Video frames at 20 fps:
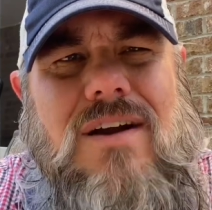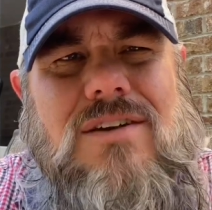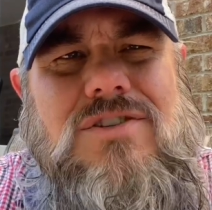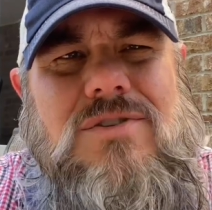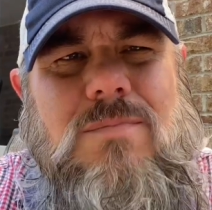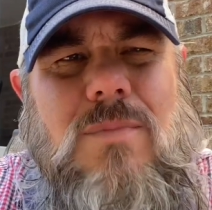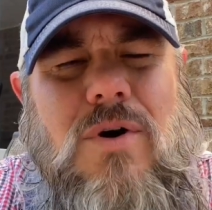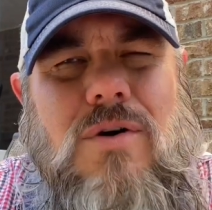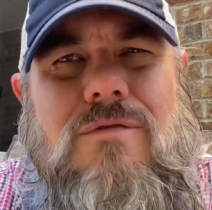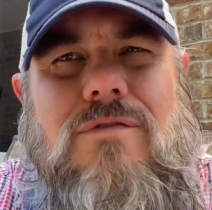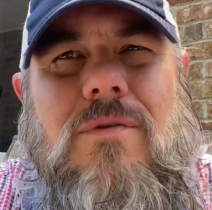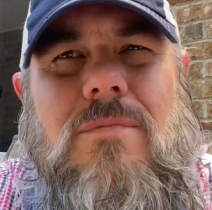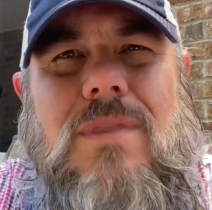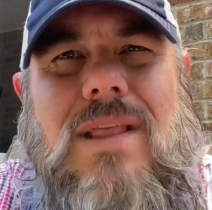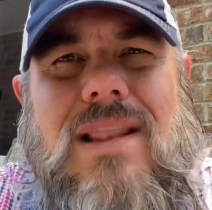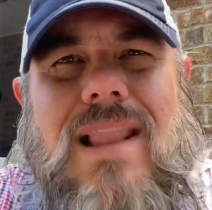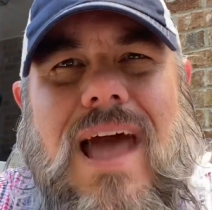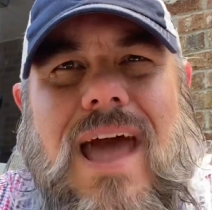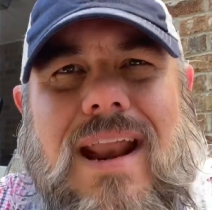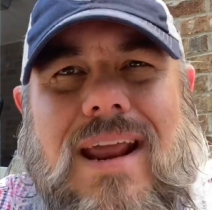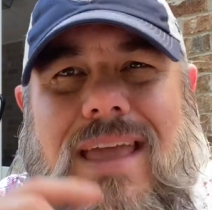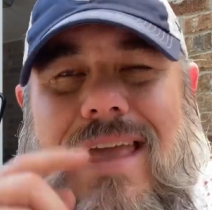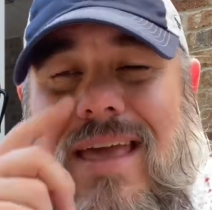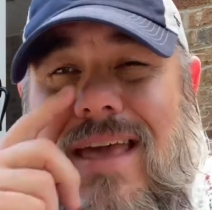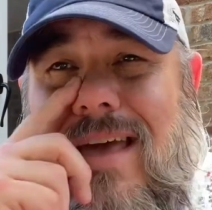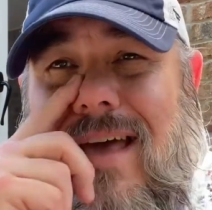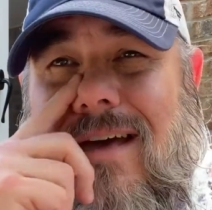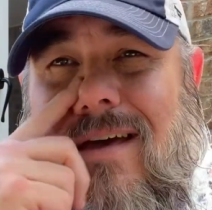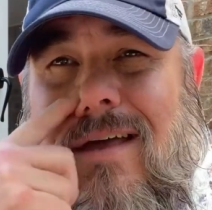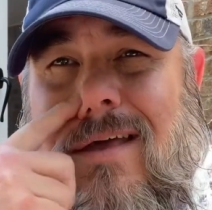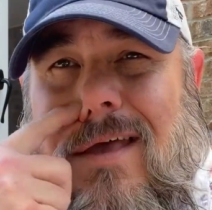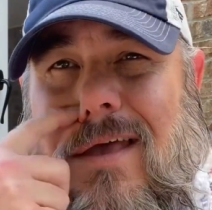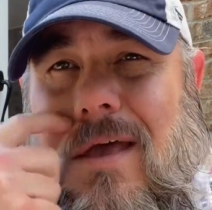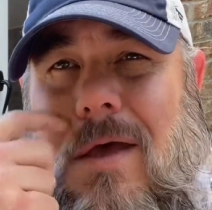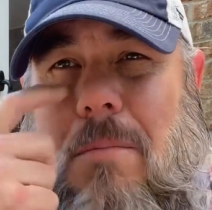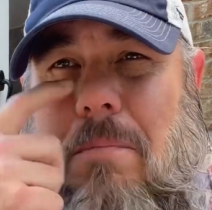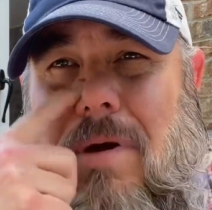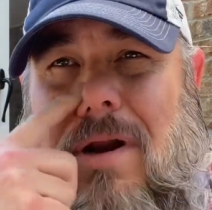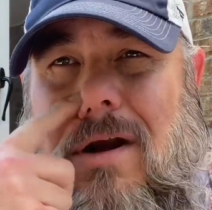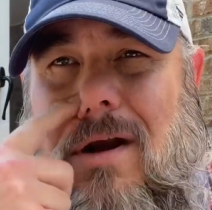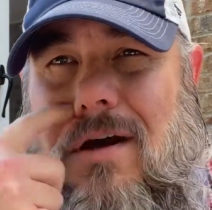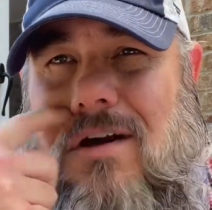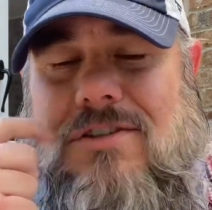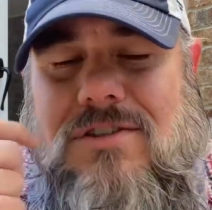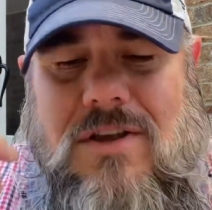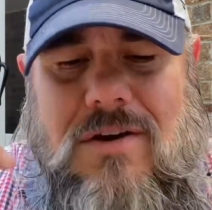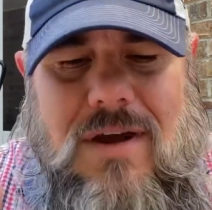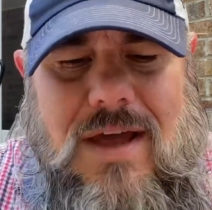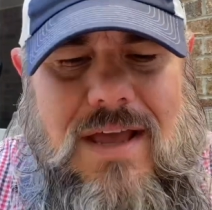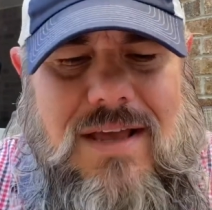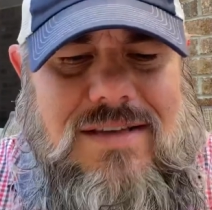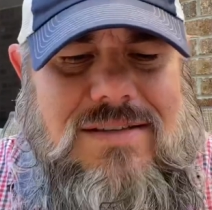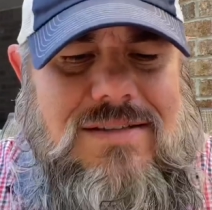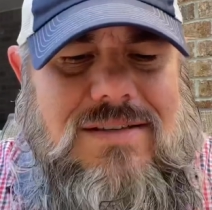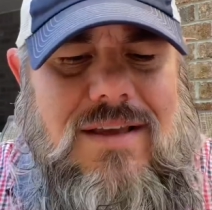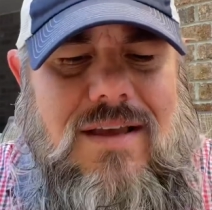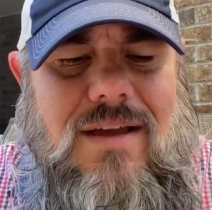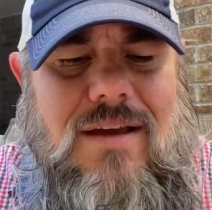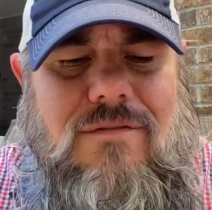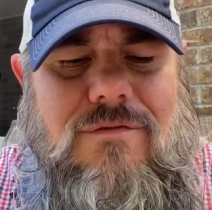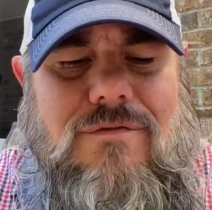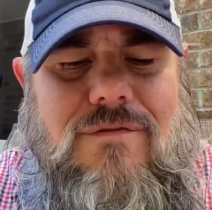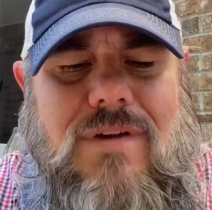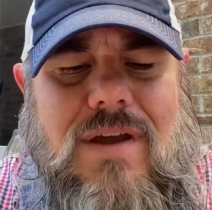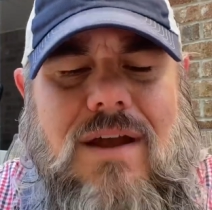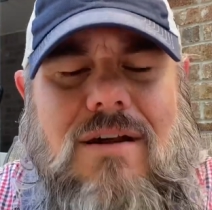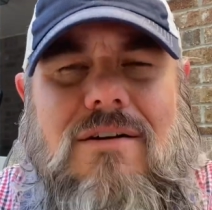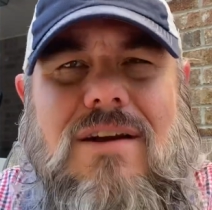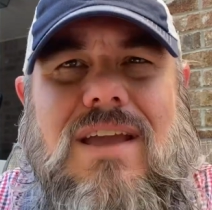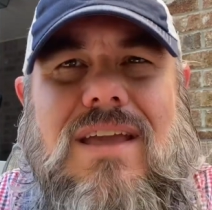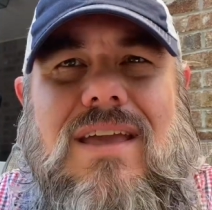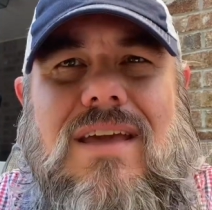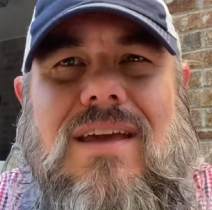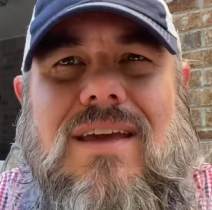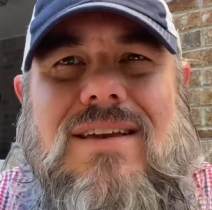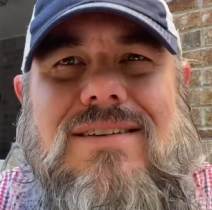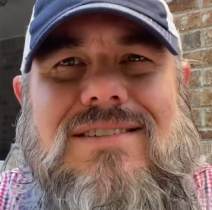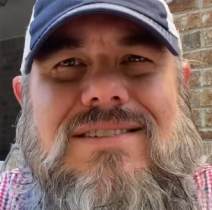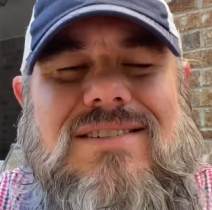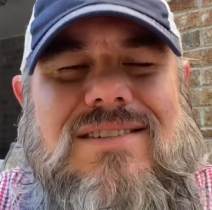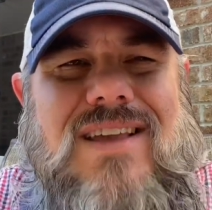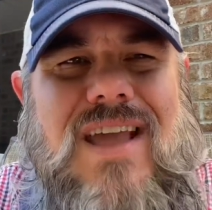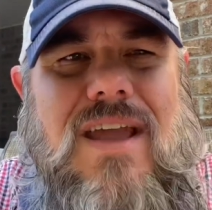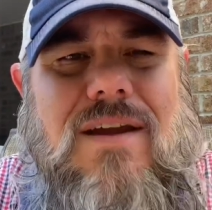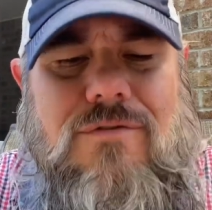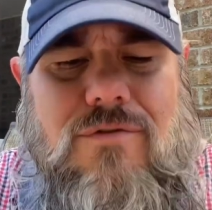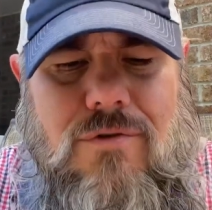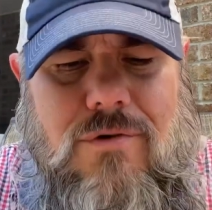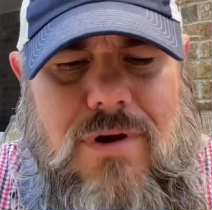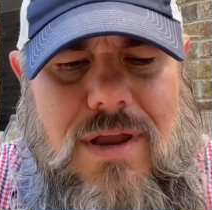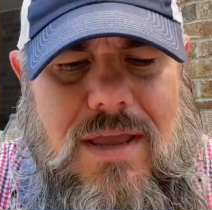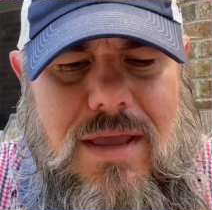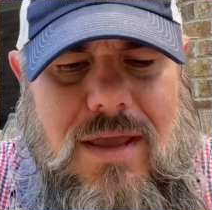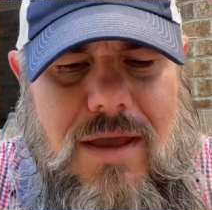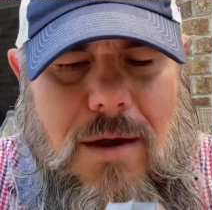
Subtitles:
smoke from the Latakia, but it also has a very savory